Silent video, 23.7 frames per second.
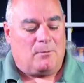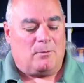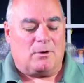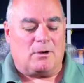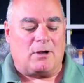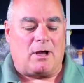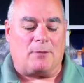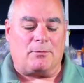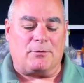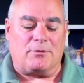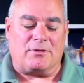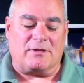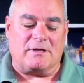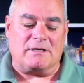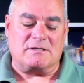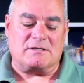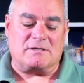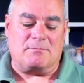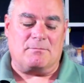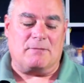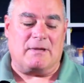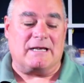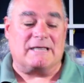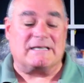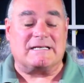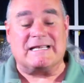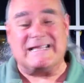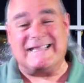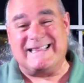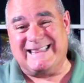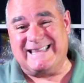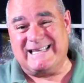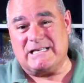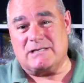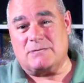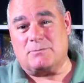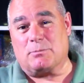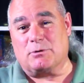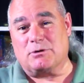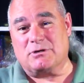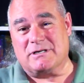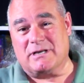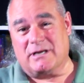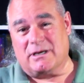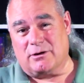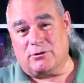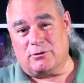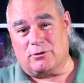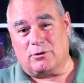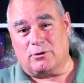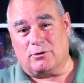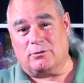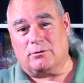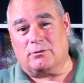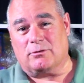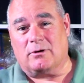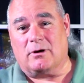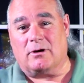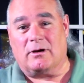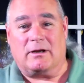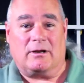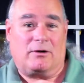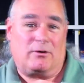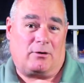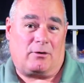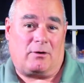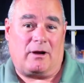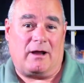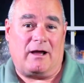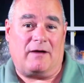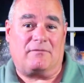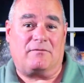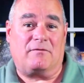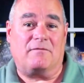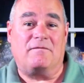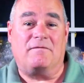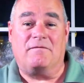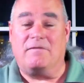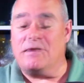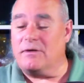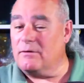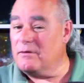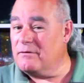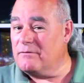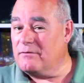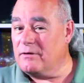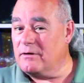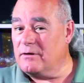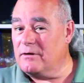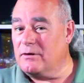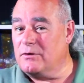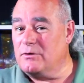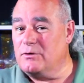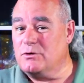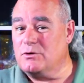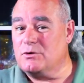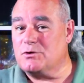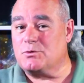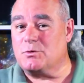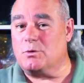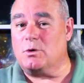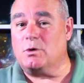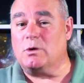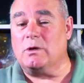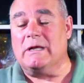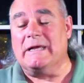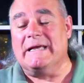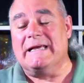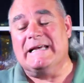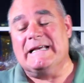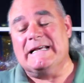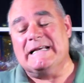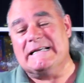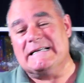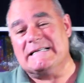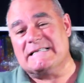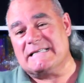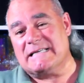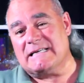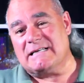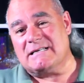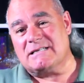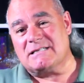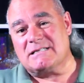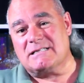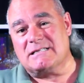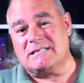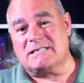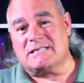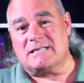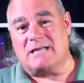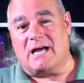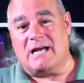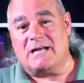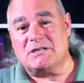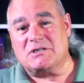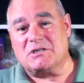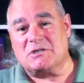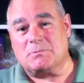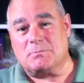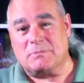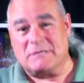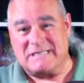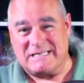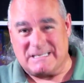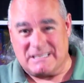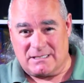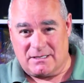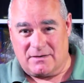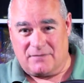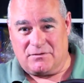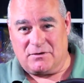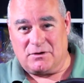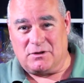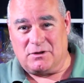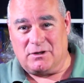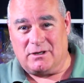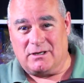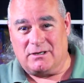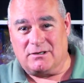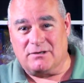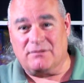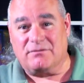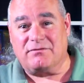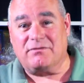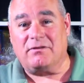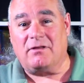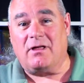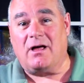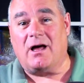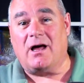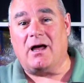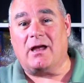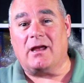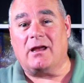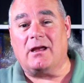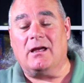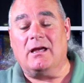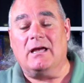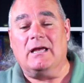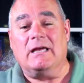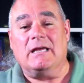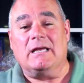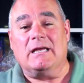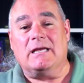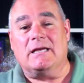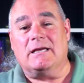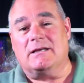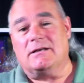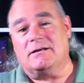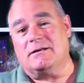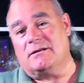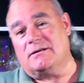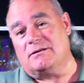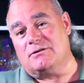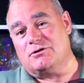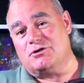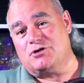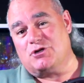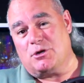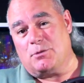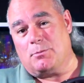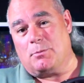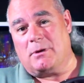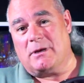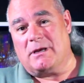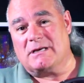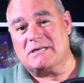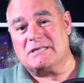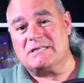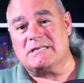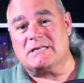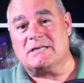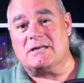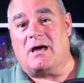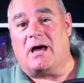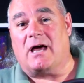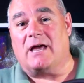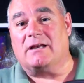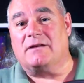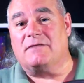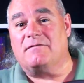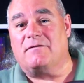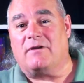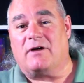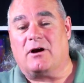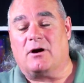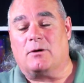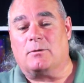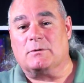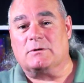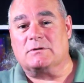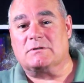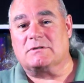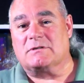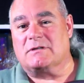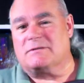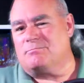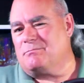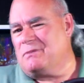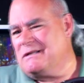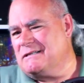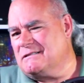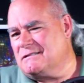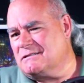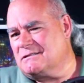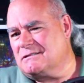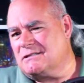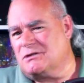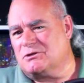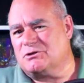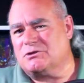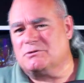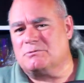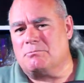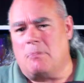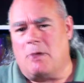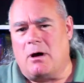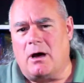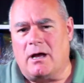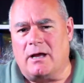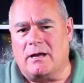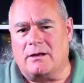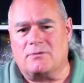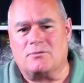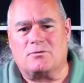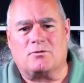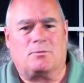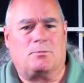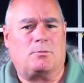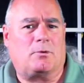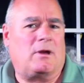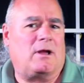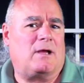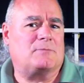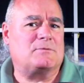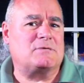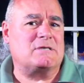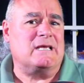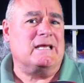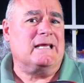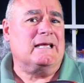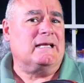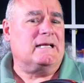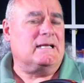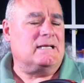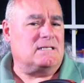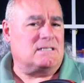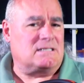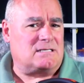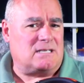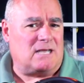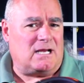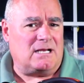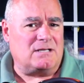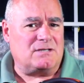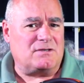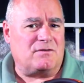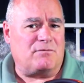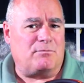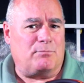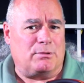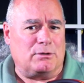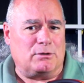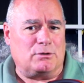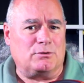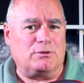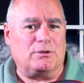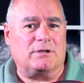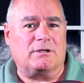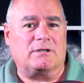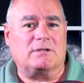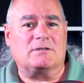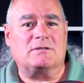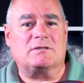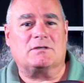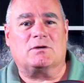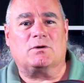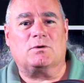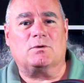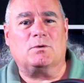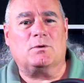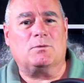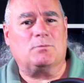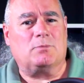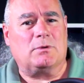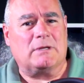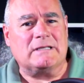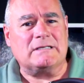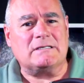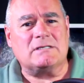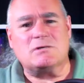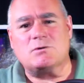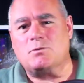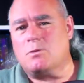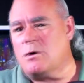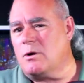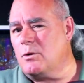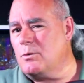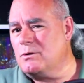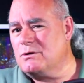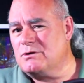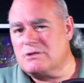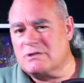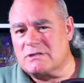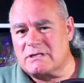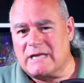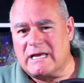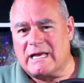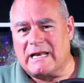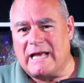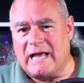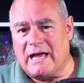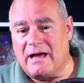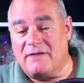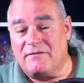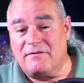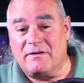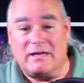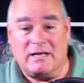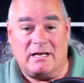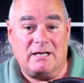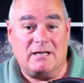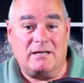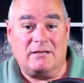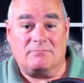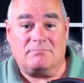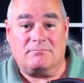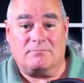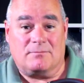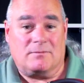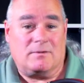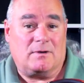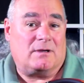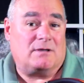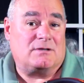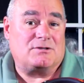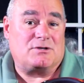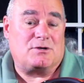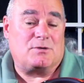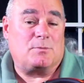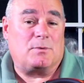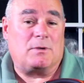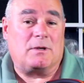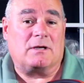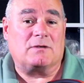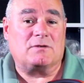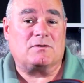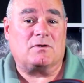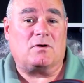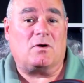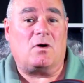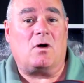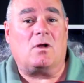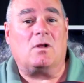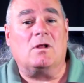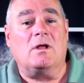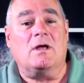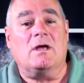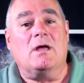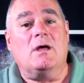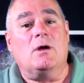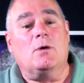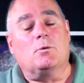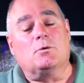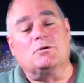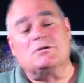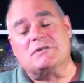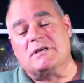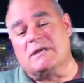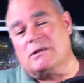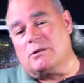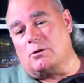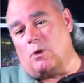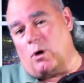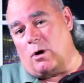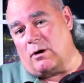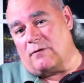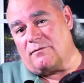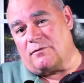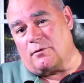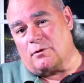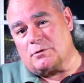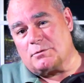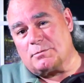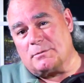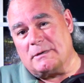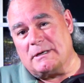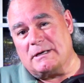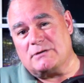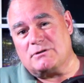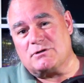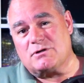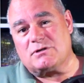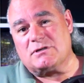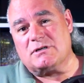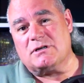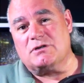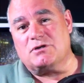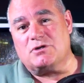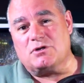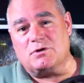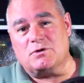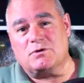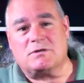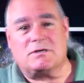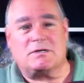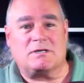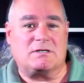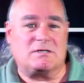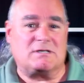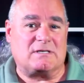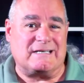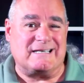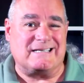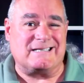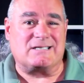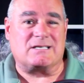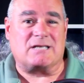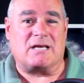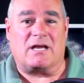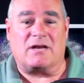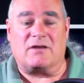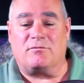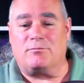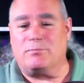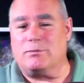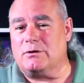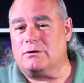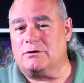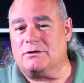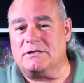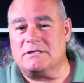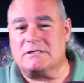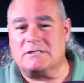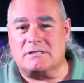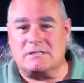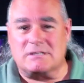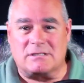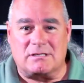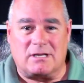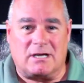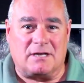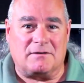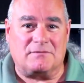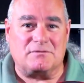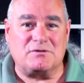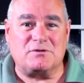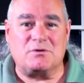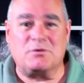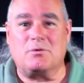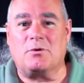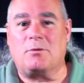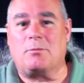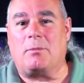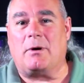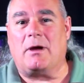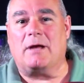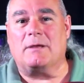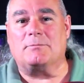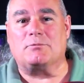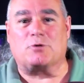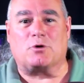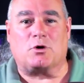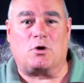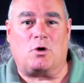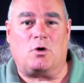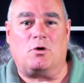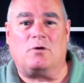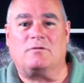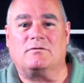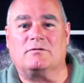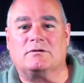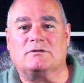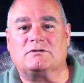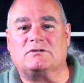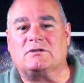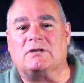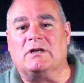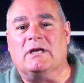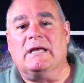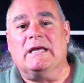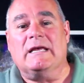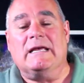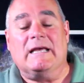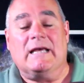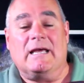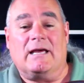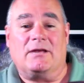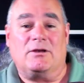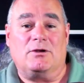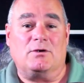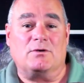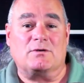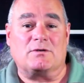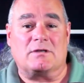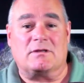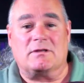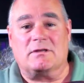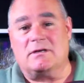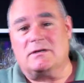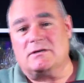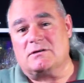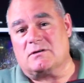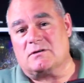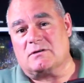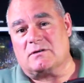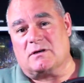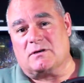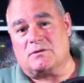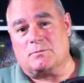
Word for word: Well, a couple of things that makes this particular aircraft very, very unusual is it is designed specifically to fly in GPS denied environments, places such as mines or perhaps insides of buildings or places where we just can't have any uh, GPS at all. We're seeing law enforcement agencies use these inside of buildings, inside of sewer pipes or culverts, and using these as,